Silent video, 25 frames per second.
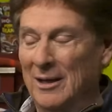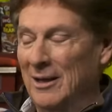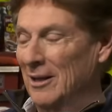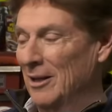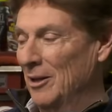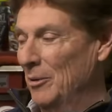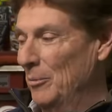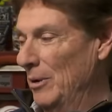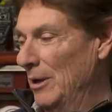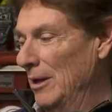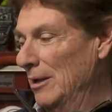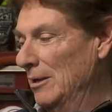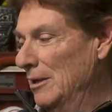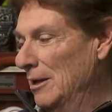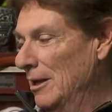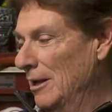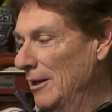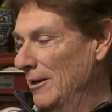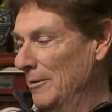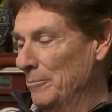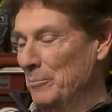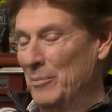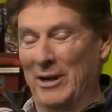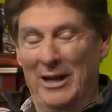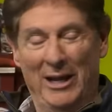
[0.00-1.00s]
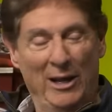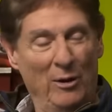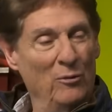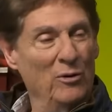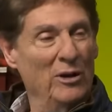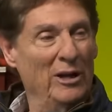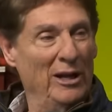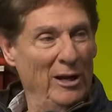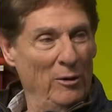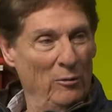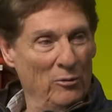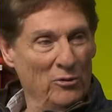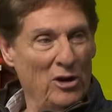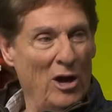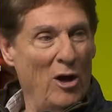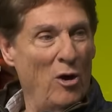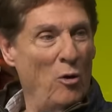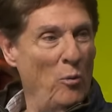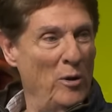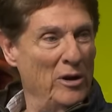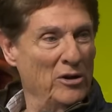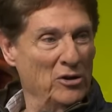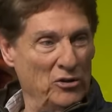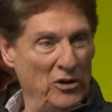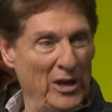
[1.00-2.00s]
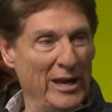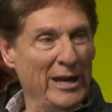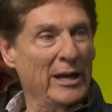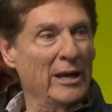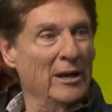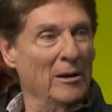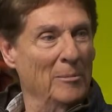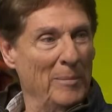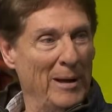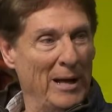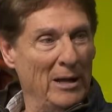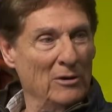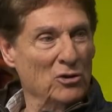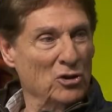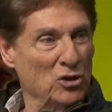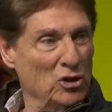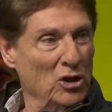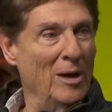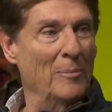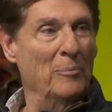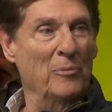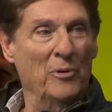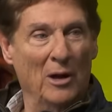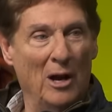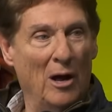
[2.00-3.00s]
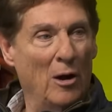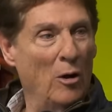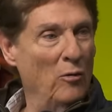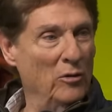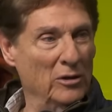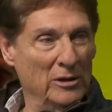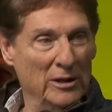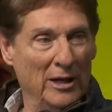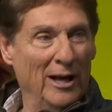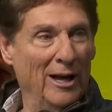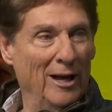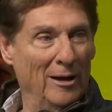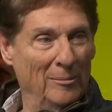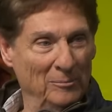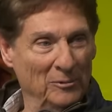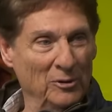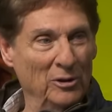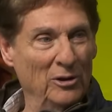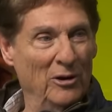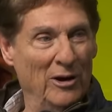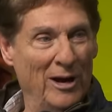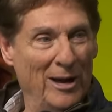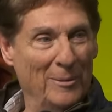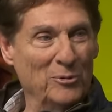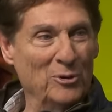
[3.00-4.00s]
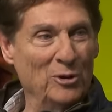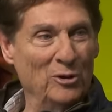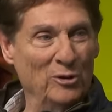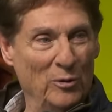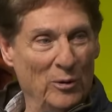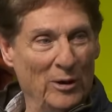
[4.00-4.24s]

But uh, but he he was always thinking about something all the time. You're was he right.